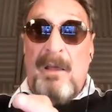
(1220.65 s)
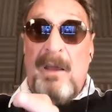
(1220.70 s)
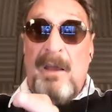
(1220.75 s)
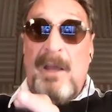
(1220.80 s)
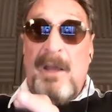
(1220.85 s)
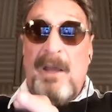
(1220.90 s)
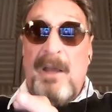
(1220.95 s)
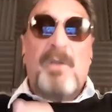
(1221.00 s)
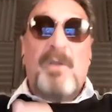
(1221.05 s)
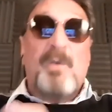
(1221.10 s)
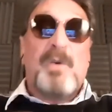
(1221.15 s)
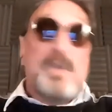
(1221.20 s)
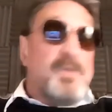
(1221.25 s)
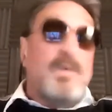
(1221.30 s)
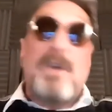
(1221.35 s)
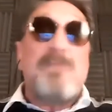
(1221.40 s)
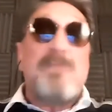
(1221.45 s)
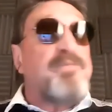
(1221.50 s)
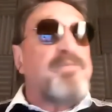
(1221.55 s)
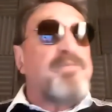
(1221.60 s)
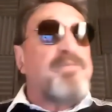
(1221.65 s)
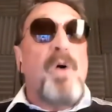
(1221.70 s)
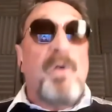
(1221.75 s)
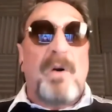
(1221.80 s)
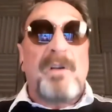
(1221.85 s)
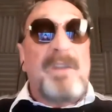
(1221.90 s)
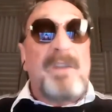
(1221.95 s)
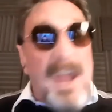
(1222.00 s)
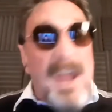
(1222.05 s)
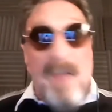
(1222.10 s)
In other words, we've
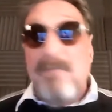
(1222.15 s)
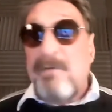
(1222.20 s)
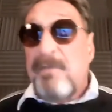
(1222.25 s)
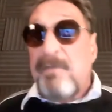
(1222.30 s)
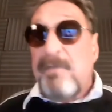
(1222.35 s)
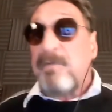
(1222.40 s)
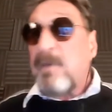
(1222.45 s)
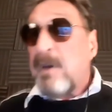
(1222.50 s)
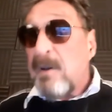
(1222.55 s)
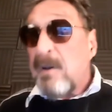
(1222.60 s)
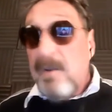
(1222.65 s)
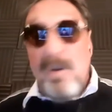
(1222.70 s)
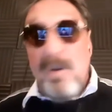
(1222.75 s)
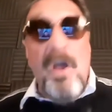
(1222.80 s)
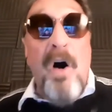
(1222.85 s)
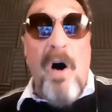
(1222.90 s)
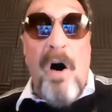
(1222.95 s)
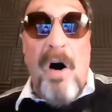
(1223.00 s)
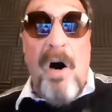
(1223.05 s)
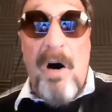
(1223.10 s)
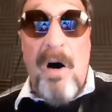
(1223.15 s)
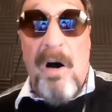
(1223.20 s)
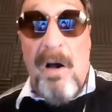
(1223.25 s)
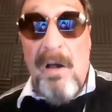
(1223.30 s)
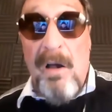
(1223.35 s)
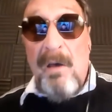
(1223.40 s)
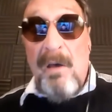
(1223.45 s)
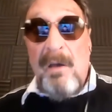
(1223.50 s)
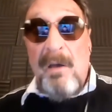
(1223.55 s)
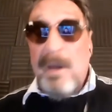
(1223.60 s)
broken every law
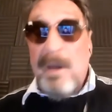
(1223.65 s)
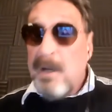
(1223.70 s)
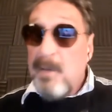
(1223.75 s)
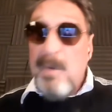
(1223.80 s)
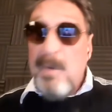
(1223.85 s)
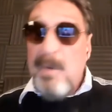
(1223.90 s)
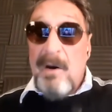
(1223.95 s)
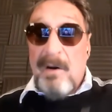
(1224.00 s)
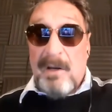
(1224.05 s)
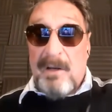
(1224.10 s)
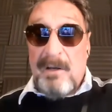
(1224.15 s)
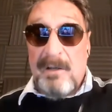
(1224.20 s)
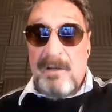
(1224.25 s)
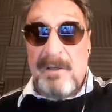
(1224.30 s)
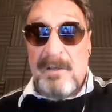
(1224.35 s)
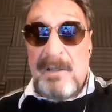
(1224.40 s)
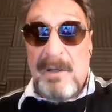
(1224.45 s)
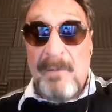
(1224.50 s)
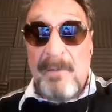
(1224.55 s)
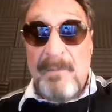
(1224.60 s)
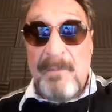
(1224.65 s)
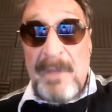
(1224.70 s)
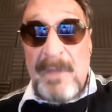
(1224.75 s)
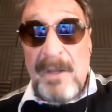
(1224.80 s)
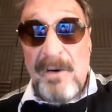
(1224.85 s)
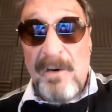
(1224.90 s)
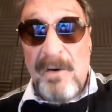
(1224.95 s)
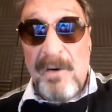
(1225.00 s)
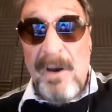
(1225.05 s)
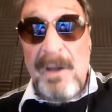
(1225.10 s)
in America. All
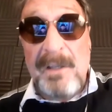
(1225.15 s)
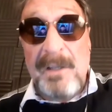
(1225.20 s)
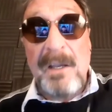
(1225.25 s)
right.